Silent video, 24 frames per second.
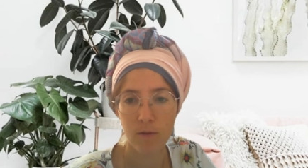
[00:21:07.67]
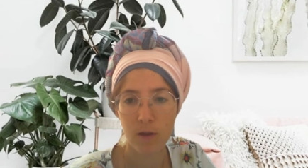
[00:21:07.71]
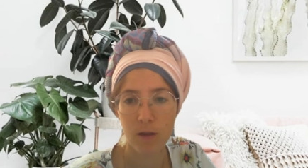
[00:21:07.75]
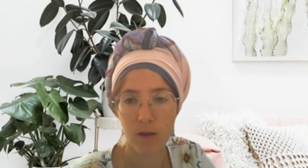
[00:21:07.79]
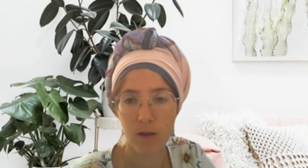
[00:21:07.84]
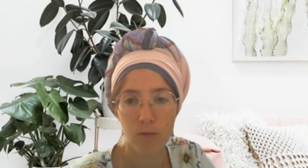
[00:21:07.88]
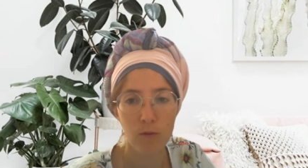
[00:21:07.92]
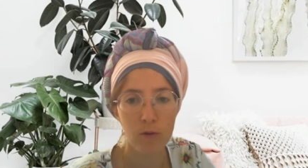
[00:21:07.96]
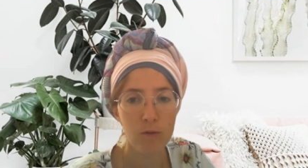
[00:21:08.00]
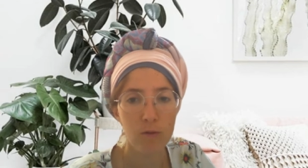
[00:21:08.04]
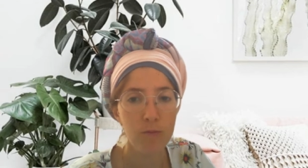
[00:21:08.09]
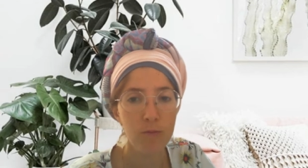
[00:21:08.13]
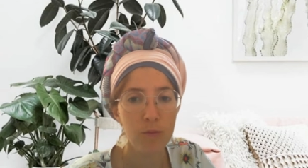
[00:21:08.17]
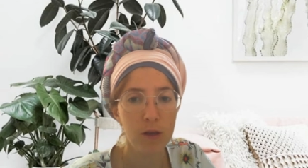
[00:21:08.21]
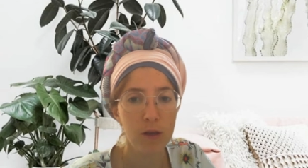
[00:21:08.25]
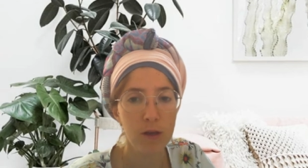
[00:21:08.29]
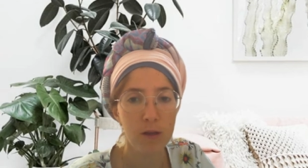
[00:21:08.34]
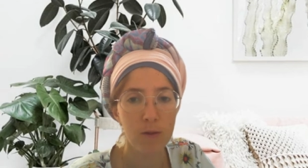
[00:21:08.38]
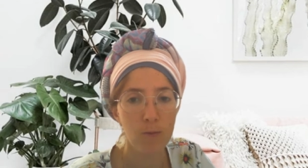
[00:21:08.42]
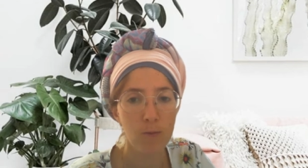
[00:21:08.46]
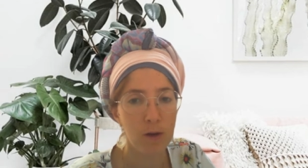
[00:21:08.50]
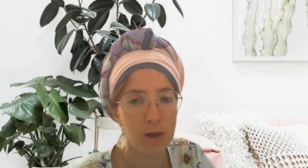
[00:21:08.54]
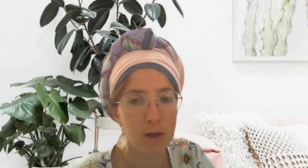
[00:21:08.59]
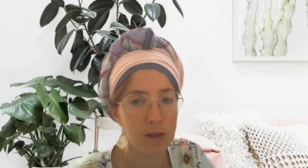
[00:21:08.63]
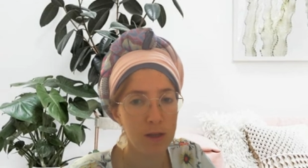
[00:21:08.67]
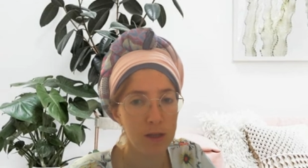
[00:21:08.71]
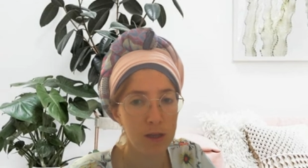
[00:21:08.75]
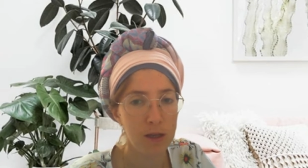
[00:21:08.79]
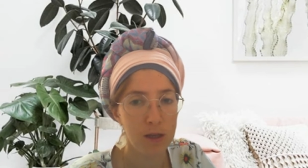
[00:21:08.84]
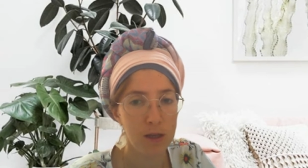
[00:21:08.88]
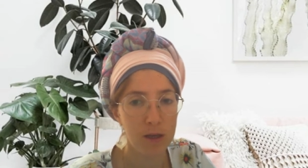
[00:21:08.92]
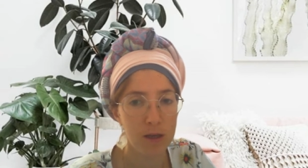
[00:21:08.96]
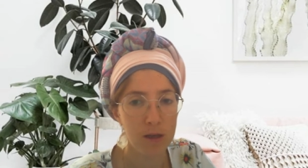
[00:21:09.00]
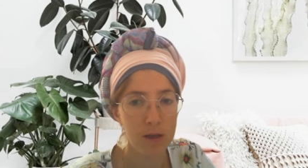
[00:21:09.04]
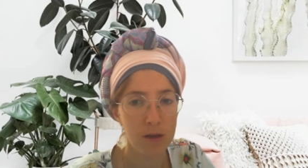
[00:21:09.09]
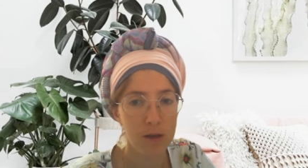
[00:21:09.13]
It won't be in one
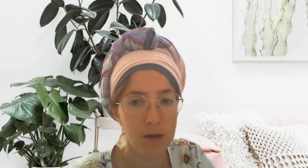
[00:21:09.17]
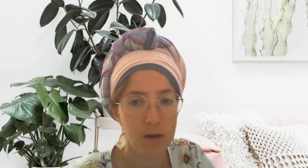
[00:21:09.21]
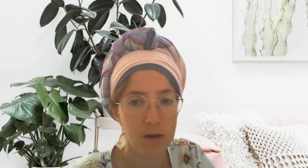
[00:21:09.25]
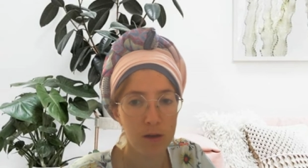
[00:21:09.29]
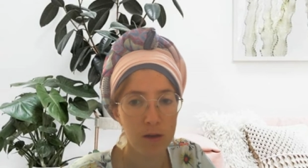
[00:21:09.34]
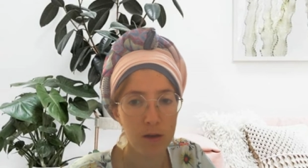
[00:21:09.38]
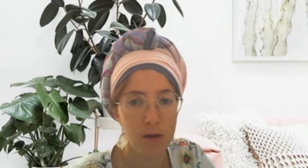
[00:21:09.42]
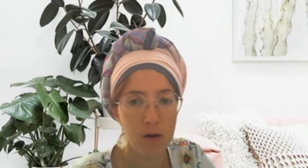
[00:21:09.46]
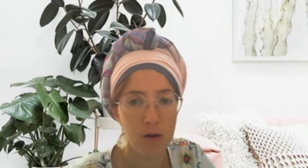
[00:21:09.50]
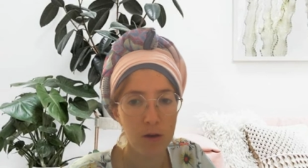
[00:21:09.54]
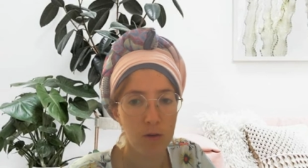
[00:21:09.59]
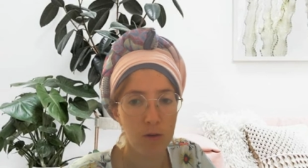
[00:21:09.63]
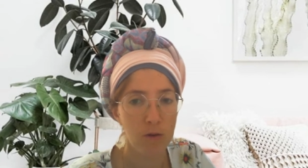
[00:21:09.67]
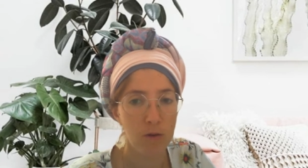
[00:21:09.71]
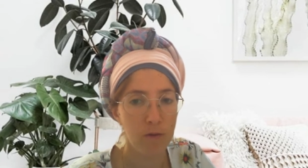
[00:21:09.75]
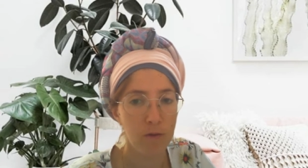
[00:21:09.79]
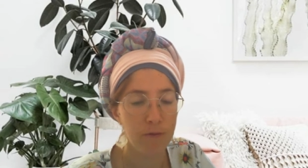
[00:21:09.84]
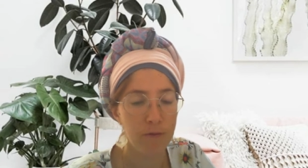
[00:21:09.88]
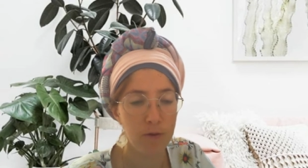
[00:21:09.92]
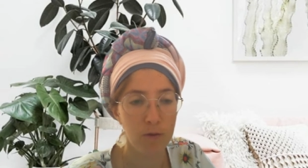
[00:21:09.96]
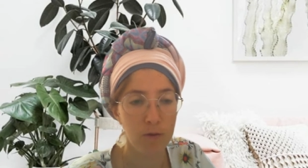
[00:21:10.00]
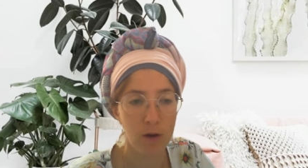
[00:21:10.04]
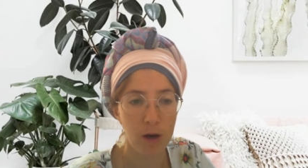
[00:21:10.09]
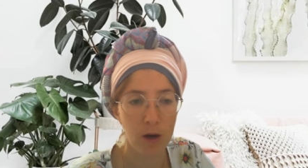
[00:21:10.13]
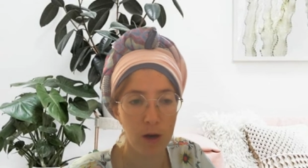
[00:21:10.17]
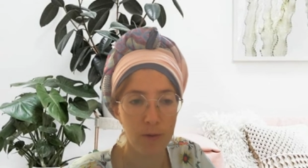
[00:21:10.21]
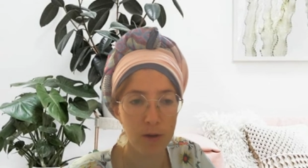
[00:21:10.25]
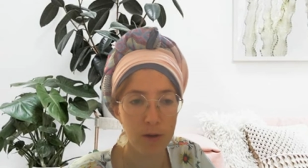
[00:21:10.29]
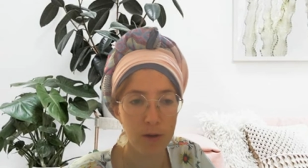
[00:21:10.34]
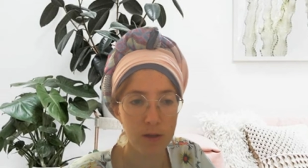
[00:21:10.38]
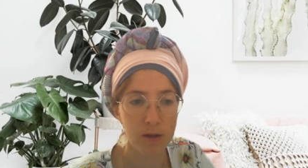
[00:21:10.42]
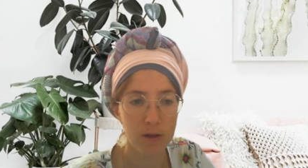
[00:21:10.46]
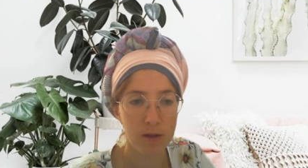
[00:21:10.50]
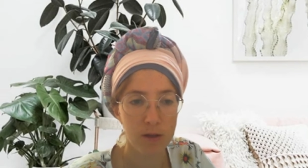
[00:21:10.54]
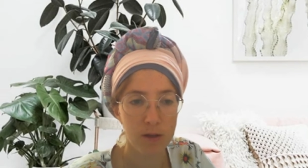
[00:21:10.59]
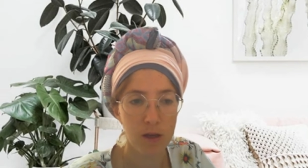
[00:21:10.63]
day or few
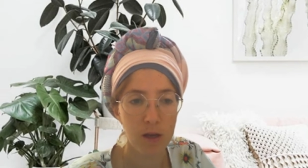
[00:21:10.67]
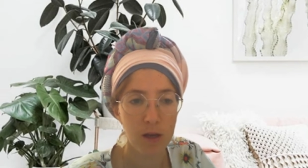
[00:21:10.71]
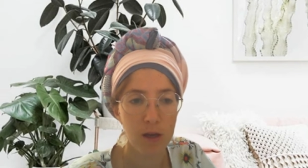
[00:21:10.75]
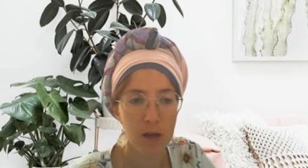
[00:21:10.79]
hours.